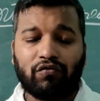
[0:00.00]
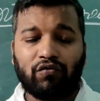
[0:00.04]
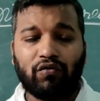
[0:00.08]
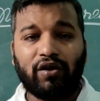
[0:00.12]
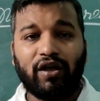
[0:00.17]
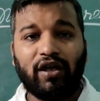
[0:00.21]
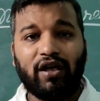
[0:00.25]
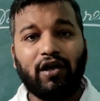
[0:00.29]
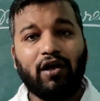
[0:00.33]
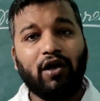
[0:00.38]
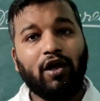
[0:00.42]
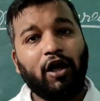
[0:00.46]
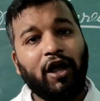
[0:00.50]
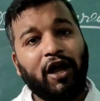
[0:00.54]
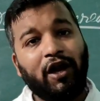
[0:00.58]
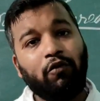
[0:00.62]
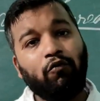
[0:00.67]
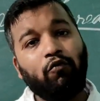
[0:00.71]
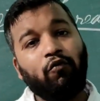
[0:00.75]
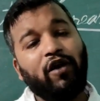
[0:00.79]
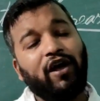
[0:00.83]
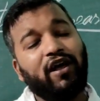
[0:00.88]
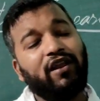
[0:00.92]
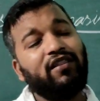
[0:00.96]
Okay,
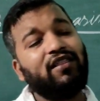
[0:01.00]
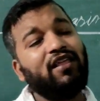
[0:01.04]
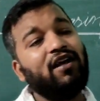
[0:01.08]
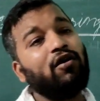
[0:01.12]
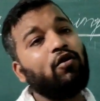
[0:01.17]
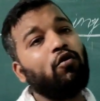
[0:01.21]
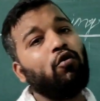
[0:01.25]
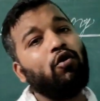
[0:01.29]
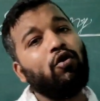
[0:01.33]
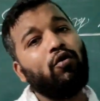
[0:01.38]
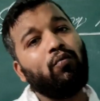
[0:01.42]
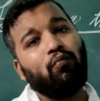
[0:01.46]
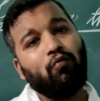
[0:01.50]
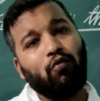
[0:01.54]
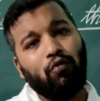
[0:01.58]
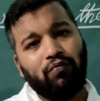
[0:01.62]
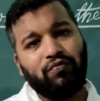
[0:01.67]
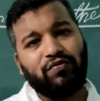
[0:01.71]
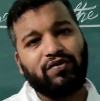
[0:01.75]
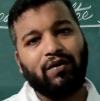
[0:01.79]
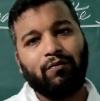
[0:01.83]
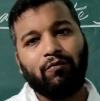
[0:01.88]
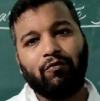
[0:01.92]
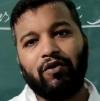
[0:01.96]
and when the goat
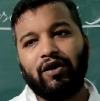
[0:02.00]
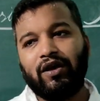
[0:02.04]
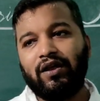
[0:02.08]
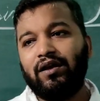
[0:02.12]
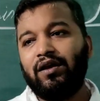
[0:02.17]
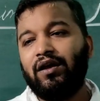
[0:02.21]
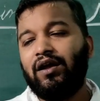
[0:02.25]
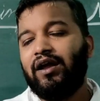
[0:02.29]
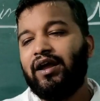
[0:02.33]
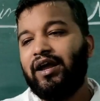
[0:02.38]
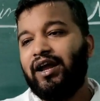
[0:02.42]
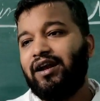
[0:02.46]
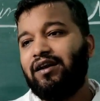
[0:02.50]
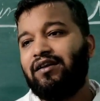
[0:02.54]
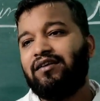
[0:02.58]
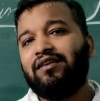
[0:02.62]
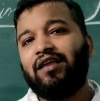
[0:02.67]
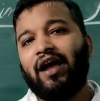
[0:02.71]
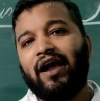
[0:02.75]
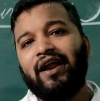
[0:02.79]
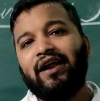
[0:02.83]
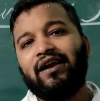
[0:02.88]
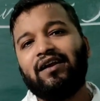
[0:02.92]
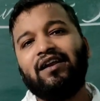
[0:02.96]
moves somewhere, it
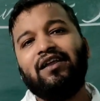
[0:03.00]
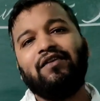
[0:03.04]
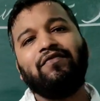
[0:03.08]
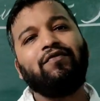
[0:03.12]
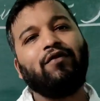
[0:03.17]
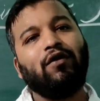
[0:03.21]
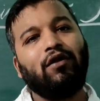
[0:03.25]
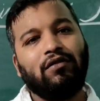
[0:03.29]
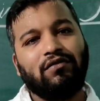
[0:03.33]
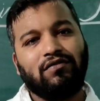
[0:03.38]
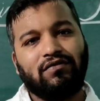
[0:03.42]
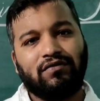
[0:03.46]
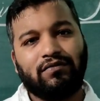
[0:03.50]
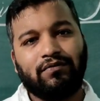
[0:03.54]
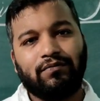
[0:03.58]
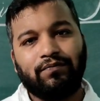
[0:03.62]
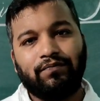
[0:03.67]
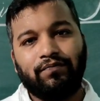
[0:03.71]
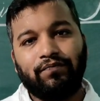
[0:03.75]
directly falls,